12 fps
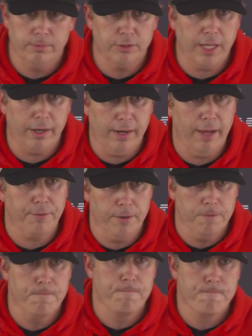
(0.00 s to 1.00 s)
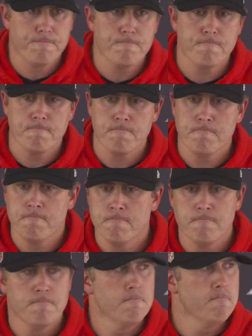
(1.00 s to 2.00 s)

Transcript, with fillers: Saturday afternoon. They've had a